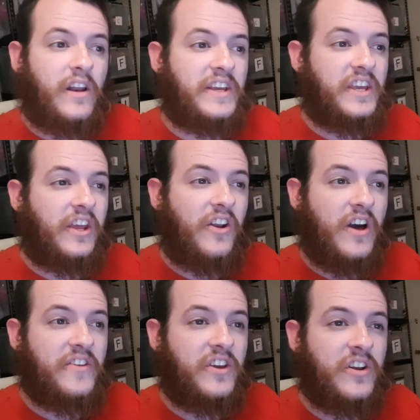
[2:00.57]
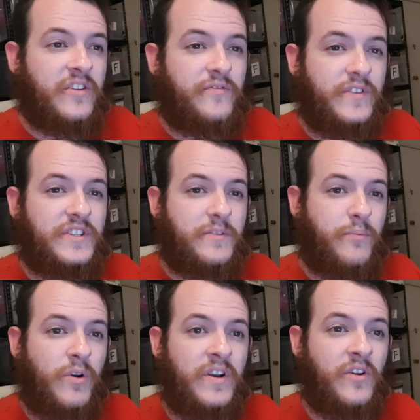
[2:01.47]
like you can either go to
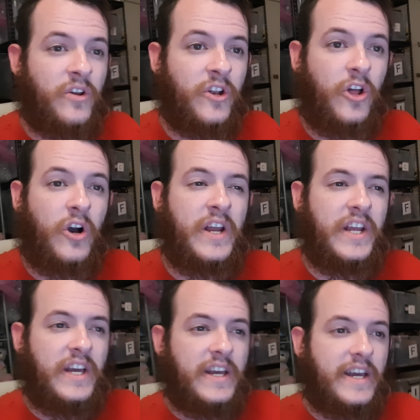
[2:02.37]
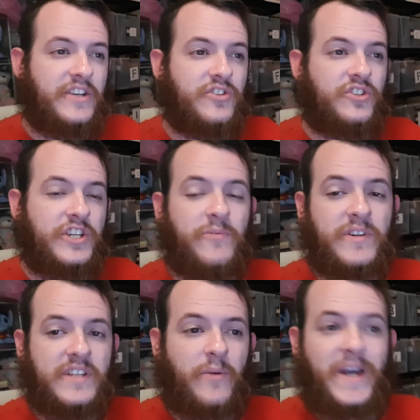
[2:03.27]
Vistaprint online and do cheap
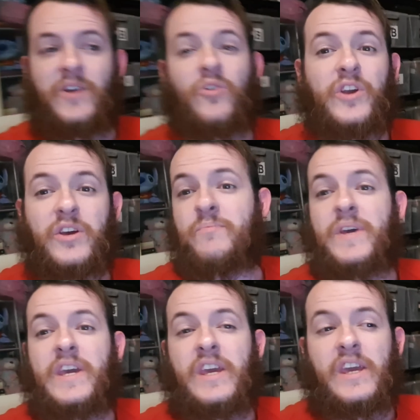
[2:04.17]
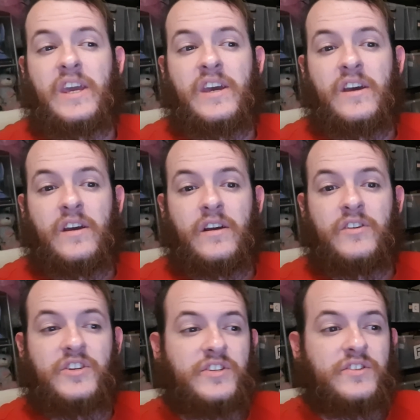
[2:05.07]
ones that way, or you could be
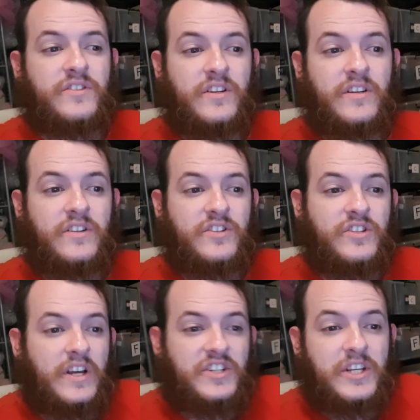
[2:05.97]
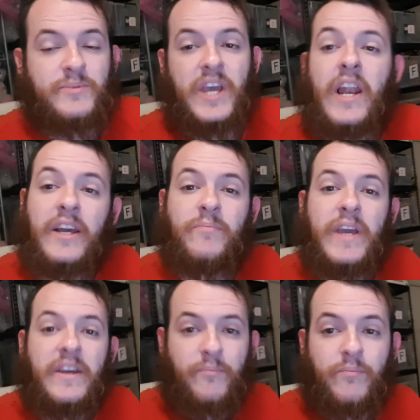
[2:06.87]
just a cheapskate like
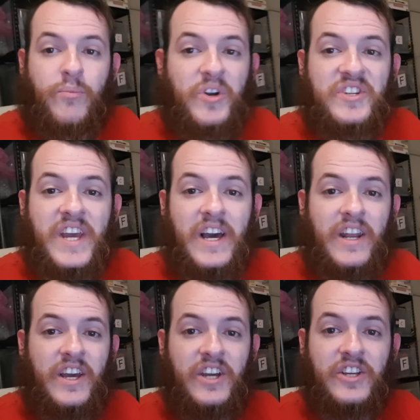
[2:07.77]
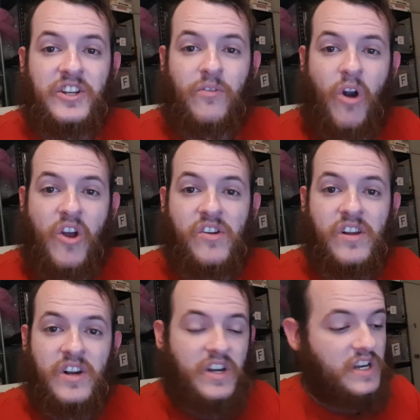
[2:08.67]
me and print out your
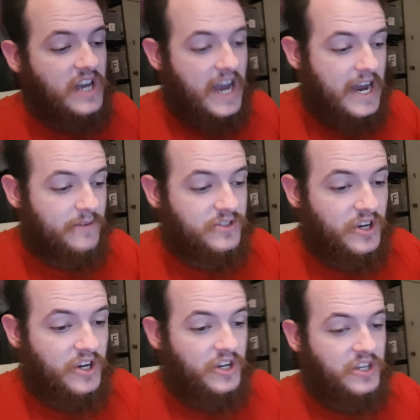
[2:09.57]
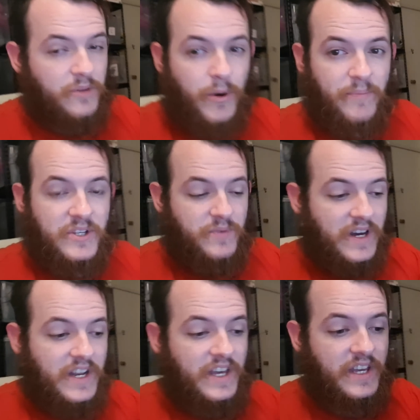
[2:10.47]
own. So you pop this
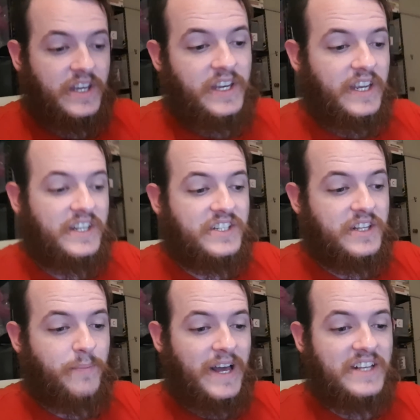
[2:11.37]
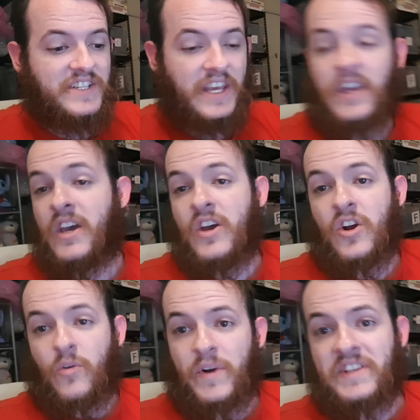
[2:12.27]
one into the plastic,
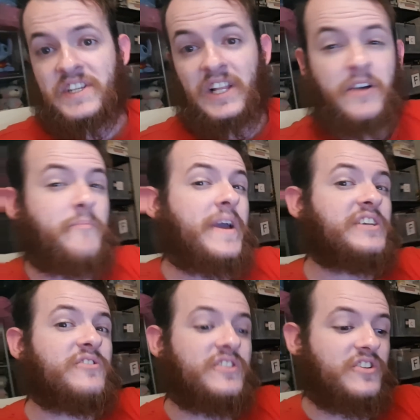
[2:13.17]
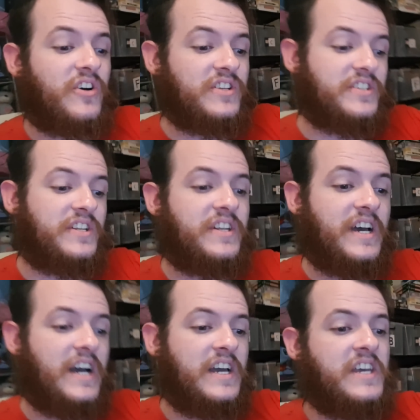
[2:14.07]
reseal it, make sure it's nice and
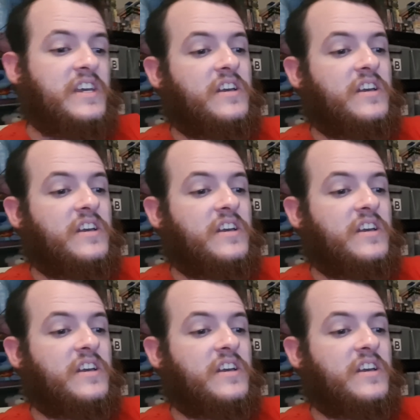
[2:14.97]
I